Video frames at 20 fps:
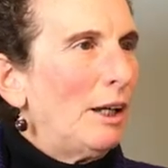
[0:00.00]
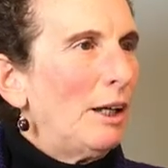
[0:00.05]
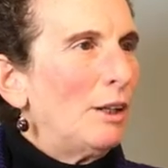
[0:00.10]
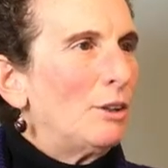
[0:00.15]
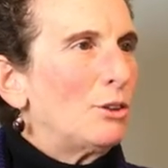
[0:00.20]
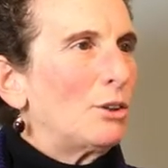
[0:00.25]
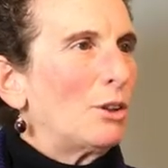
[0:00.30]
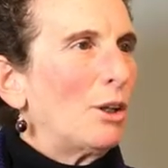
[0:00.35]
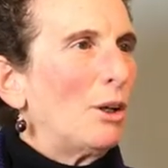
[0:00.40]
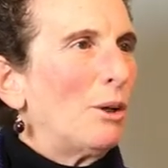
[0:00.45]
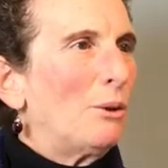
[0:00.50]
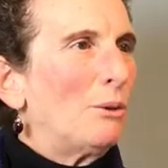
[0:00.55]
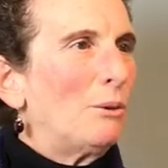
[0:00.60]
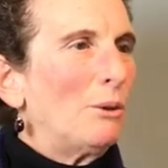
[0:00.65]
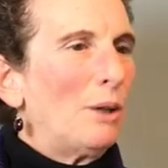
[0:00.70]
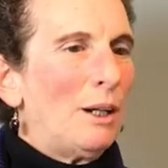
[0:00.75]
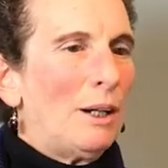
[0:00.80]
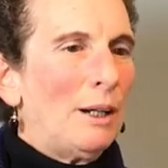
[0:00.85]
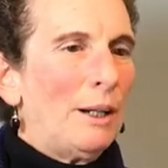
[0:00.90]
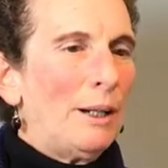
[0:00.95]

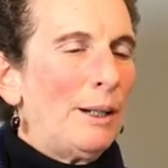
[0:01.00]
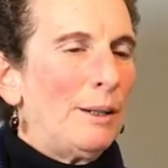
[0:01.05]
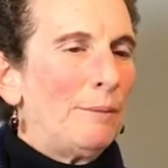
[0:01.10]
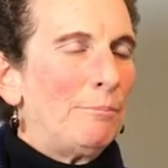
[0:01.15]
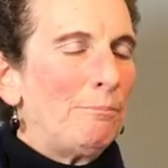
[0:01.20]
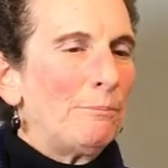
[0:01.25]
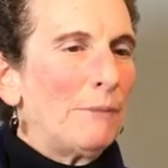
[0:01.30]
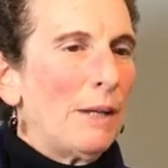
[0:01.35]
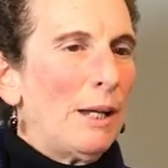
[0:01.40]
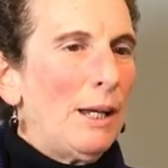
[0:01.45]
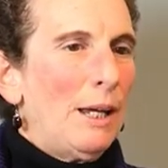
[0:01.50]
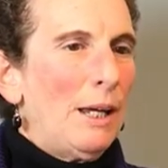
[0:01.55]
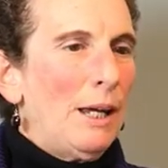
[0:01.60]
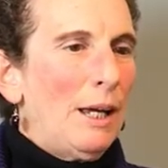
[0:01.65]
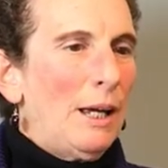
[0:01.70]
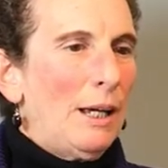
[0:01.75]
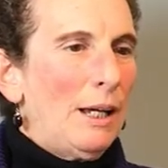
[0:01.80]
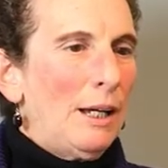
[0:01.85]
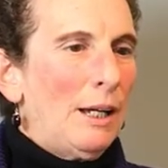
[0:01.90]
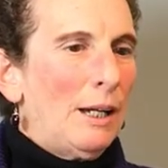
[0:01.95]
So
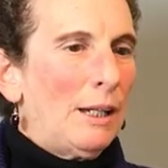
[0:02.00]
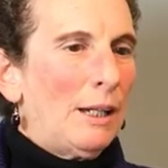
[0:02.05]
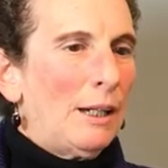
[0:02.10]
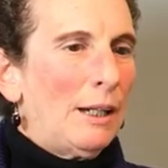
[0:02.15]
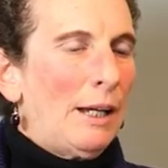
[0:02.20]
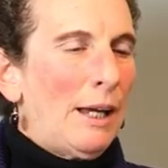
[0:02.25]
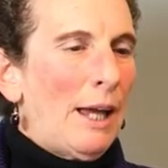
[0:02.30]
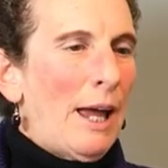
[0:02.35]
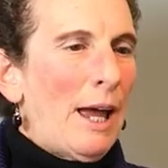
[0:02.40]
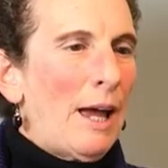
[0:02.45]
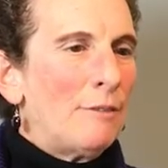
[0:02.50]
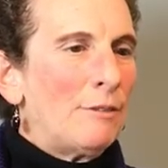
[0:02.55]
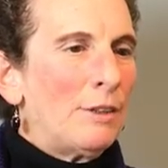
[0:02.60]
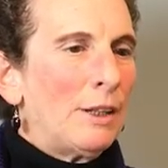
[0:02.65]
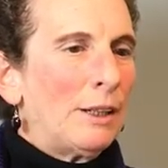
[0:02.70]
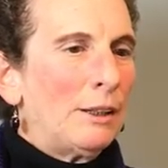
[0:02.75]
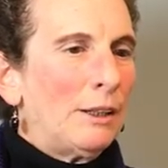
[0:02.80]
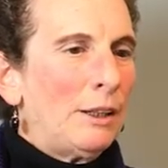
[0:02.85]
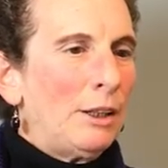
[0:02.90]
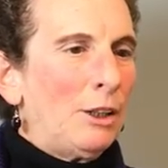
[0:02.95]

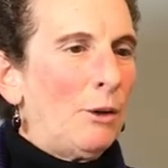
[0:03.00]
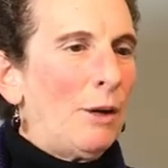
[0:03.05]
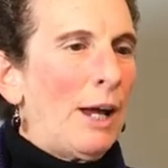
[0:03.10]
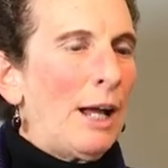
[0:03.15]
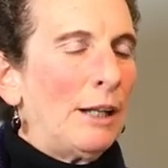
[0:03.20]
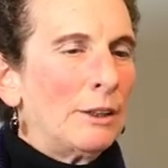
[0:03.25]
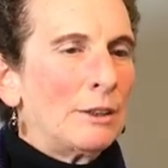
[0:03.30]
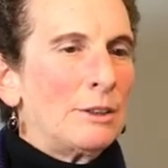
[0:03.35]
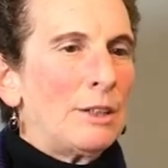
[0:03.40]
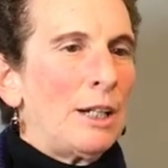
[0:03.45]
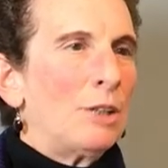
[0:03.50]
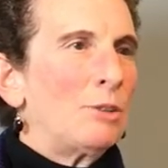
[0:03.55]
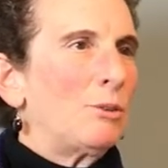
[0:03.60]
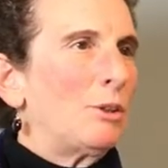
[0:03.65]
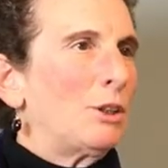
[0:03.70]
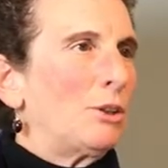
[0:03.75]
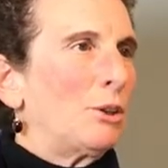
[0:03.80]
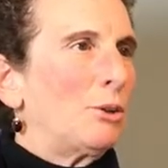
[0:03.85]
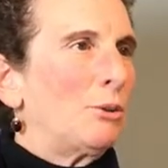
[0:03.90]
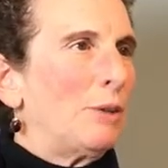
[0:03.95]
Alexandria
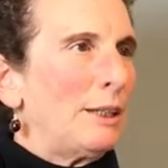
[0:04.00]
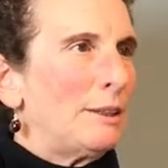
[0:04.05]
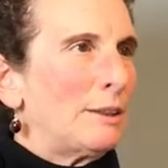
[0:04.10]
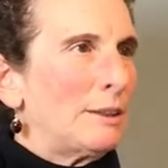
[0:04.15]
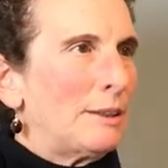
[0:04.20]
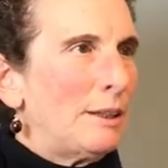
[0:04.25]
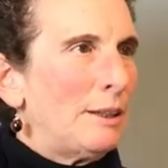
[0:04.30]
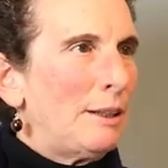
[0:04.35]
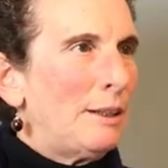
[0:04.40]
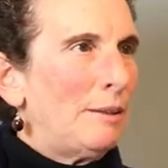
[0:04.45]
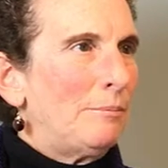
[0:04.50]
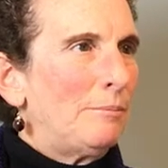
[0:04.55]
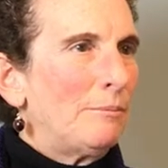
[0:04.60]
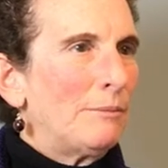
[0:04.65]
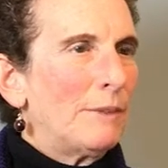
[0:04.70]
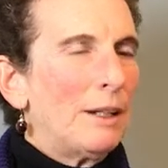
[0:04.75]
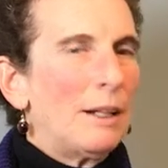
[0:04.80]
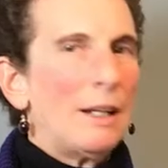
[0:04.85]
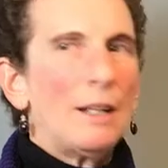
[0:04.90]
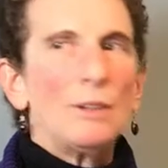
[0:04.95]
is a great city.
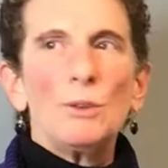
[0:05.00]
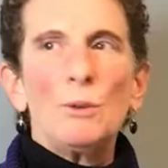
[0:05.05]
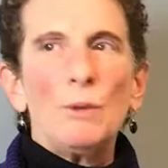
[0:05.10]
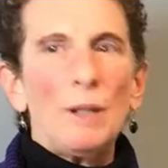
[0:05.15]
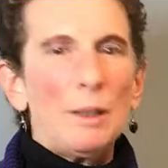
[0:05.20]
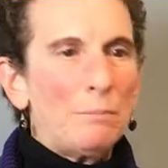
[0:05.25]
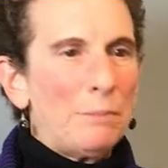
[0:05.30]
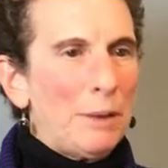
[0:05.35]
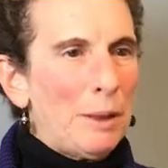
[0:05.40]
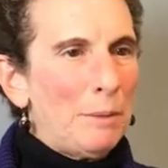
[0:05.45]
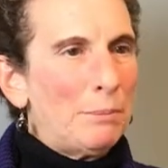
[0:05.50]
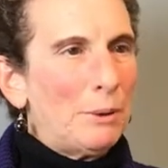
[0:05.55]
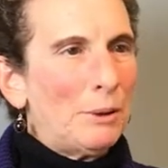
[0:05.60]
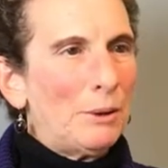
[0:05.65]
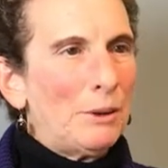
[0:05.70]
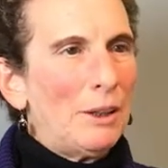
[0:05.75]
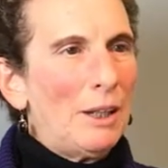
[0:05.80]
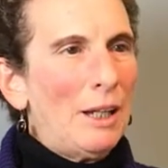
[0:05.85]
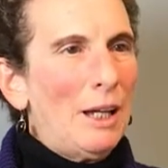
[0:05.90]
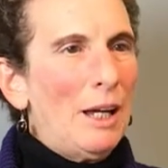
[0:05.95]
It has great
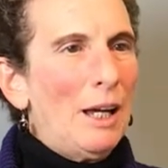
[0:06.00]
people